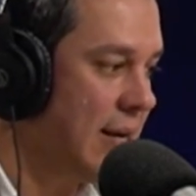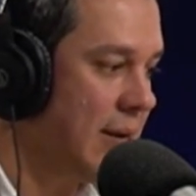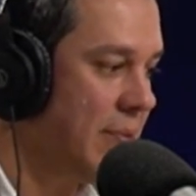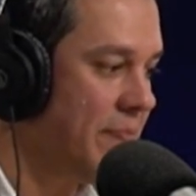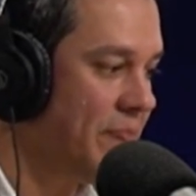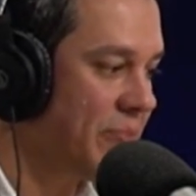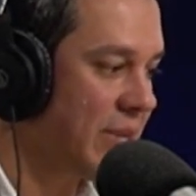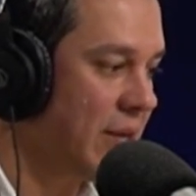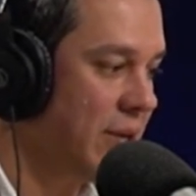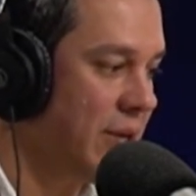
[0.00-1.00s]

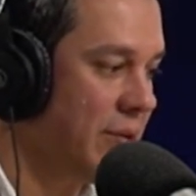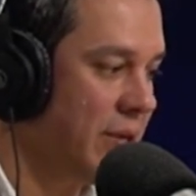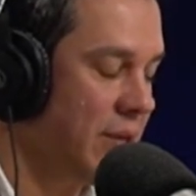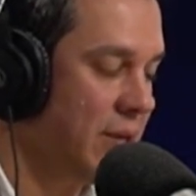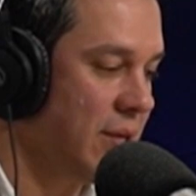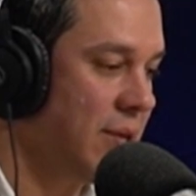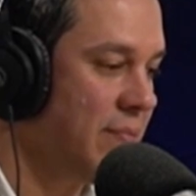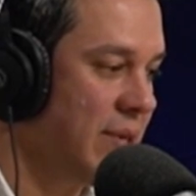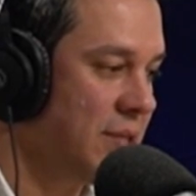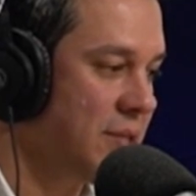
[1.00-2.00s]
that
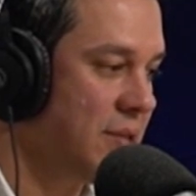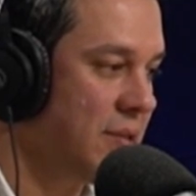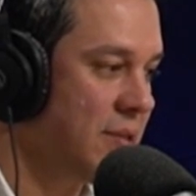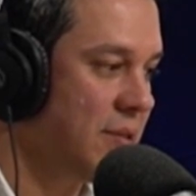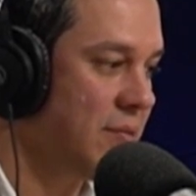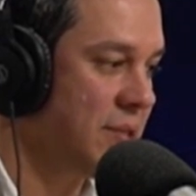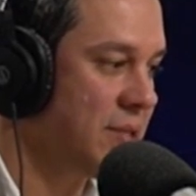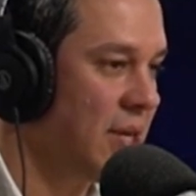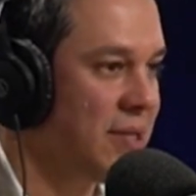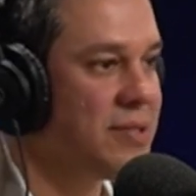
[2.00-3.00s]
you mentioned
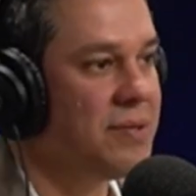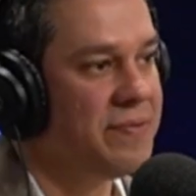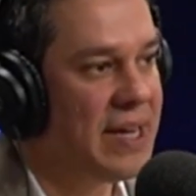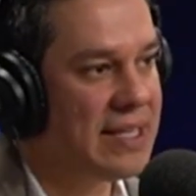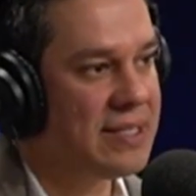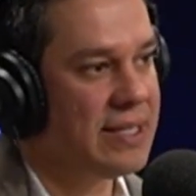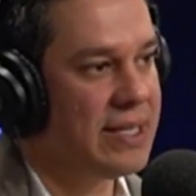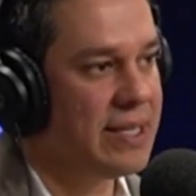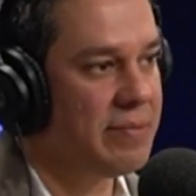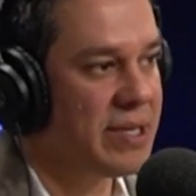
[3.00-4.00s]
was also
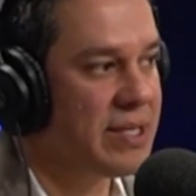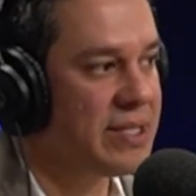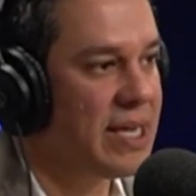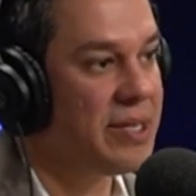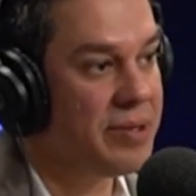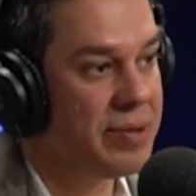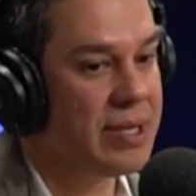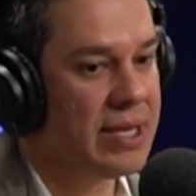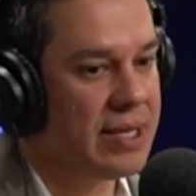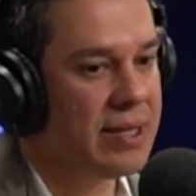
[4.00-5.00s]
fascinating, because I do
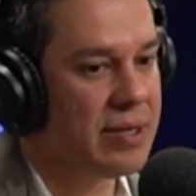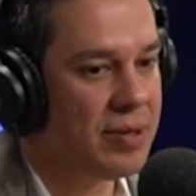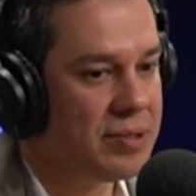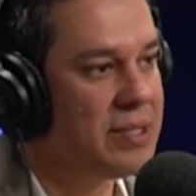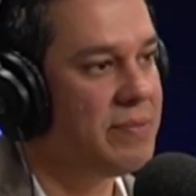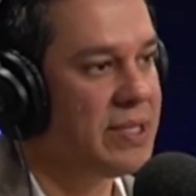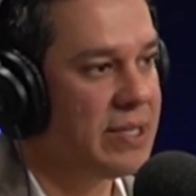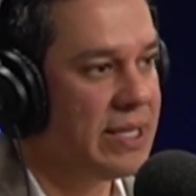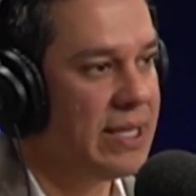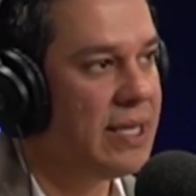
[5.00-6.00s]
think that
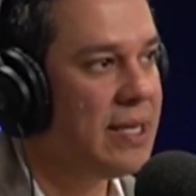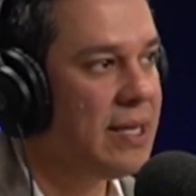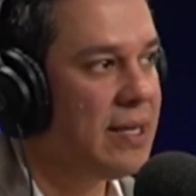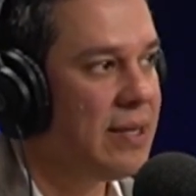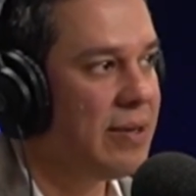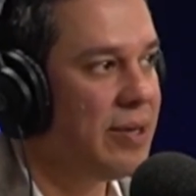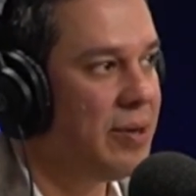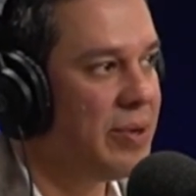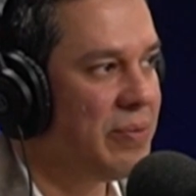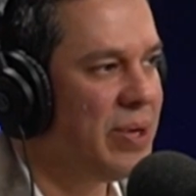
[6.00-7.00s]
ultimately,
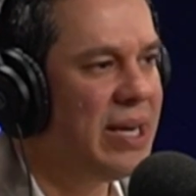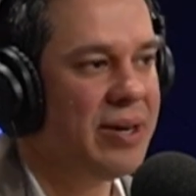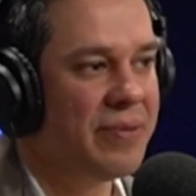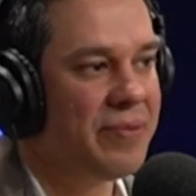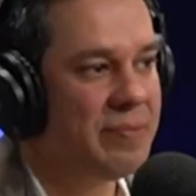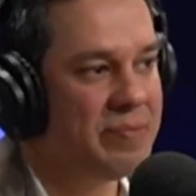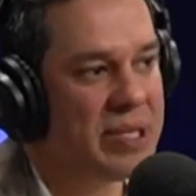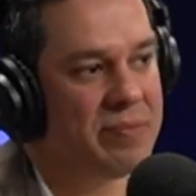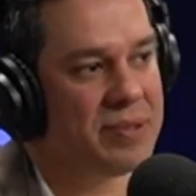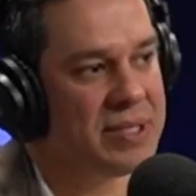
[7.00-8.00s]
we hear it from
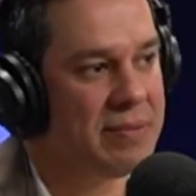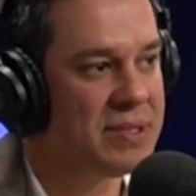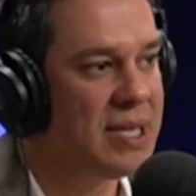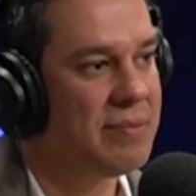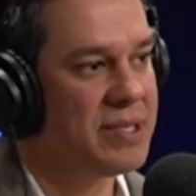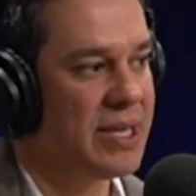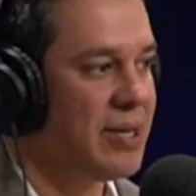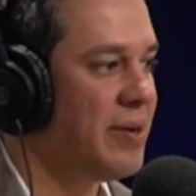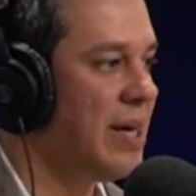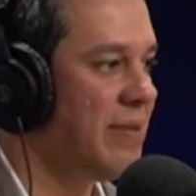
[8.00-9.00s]
people sometimes
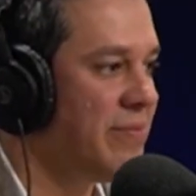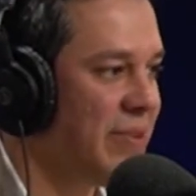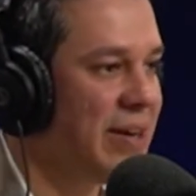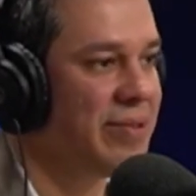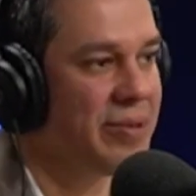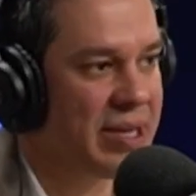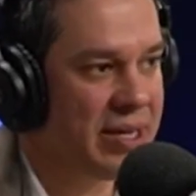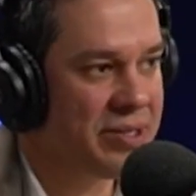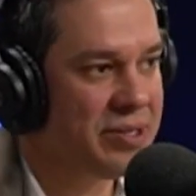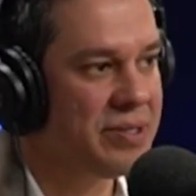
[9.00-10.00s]
like, oh, I have 5
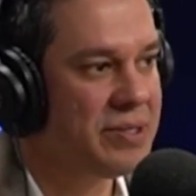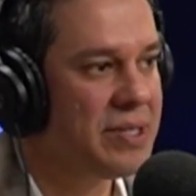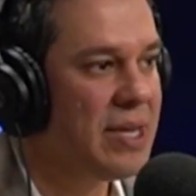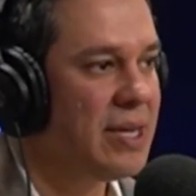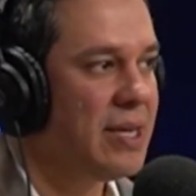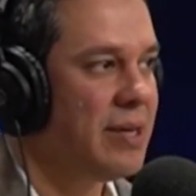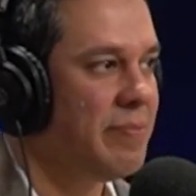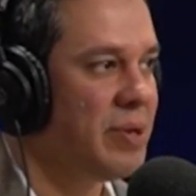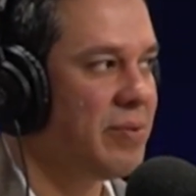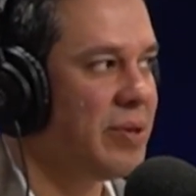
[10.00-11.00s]
locations.
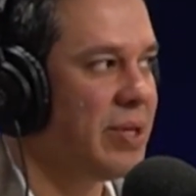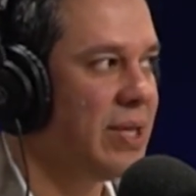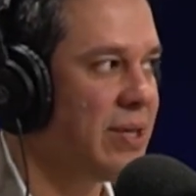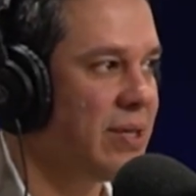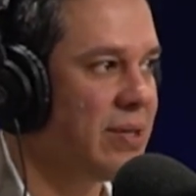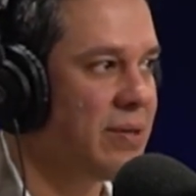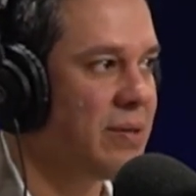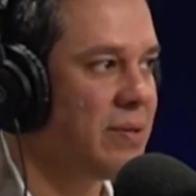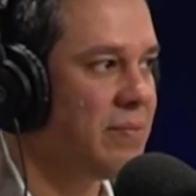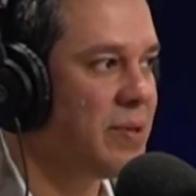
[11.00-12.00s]
But really
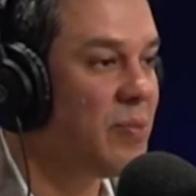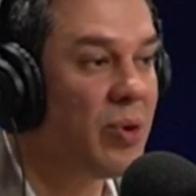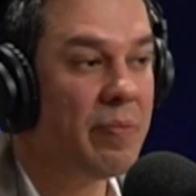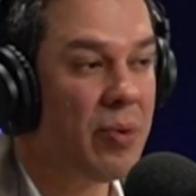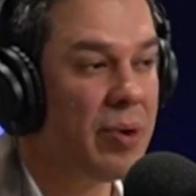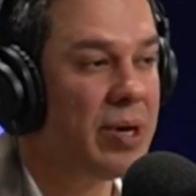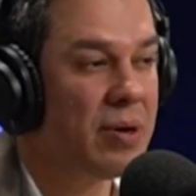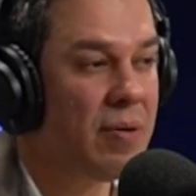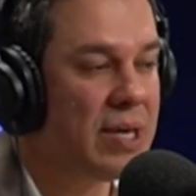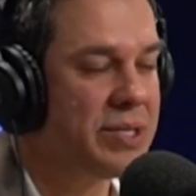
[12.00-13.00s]
the more
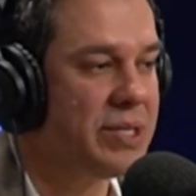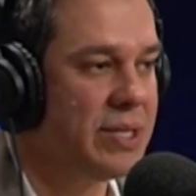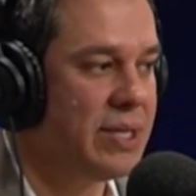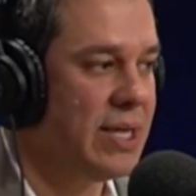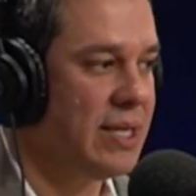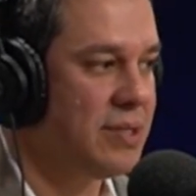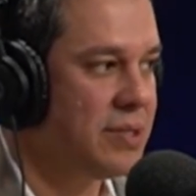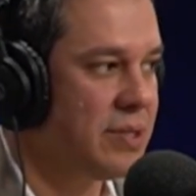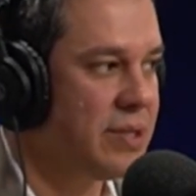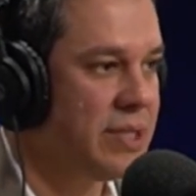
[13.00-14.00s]
important question and
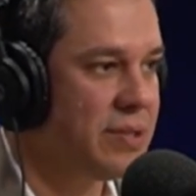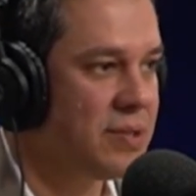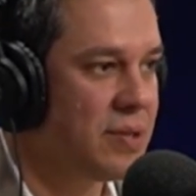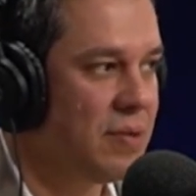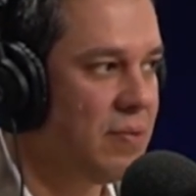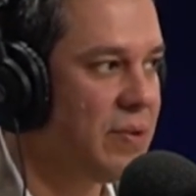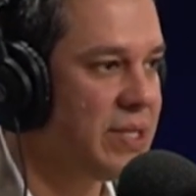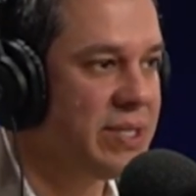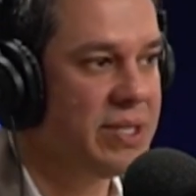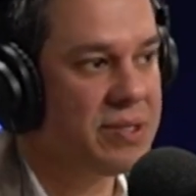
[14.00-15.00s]
answer is,
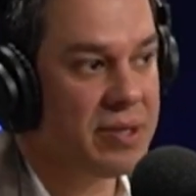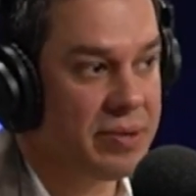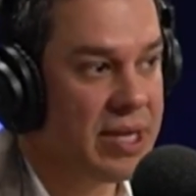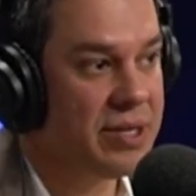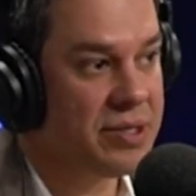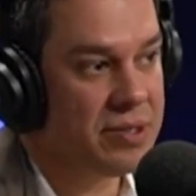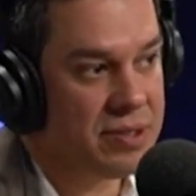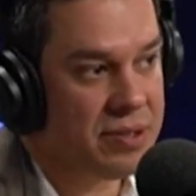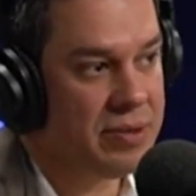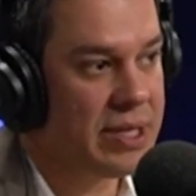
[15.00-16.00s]
what is each location
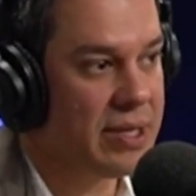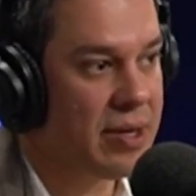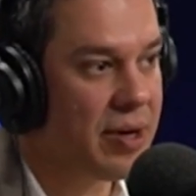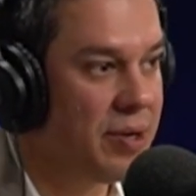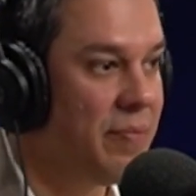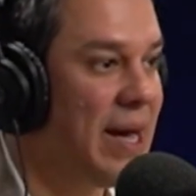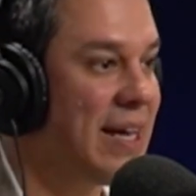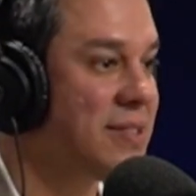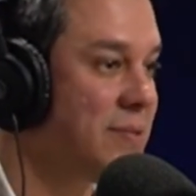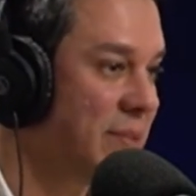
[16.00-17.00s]
doing? Are you
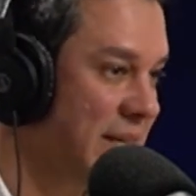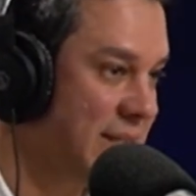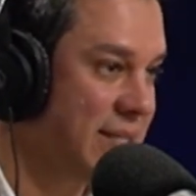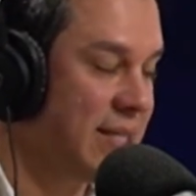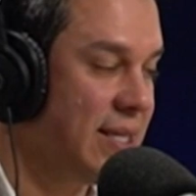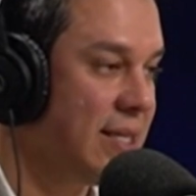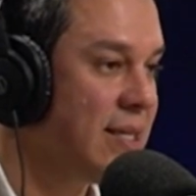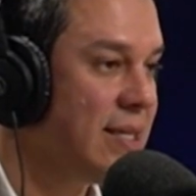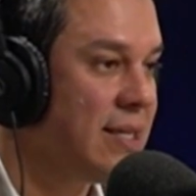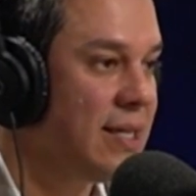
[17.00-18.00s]
maximizing it?
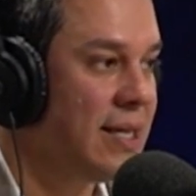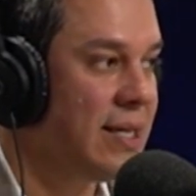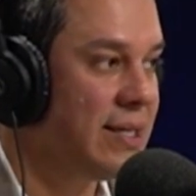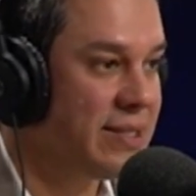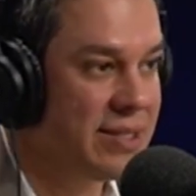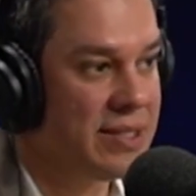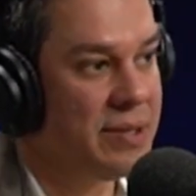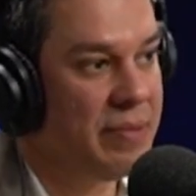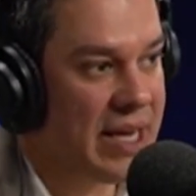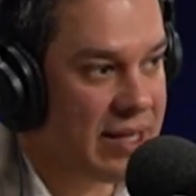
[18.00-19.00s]
Is the
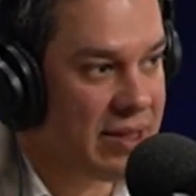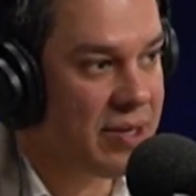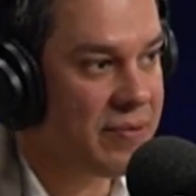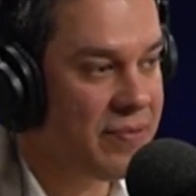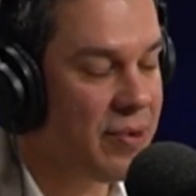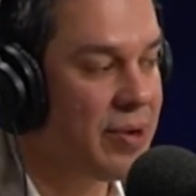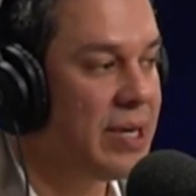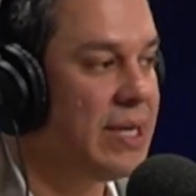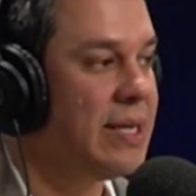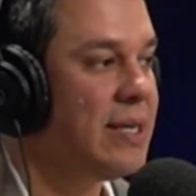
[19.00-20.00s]
demand there
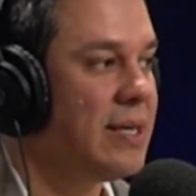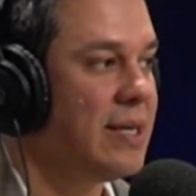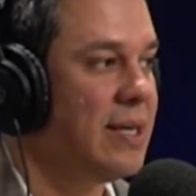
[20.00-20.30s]
for it?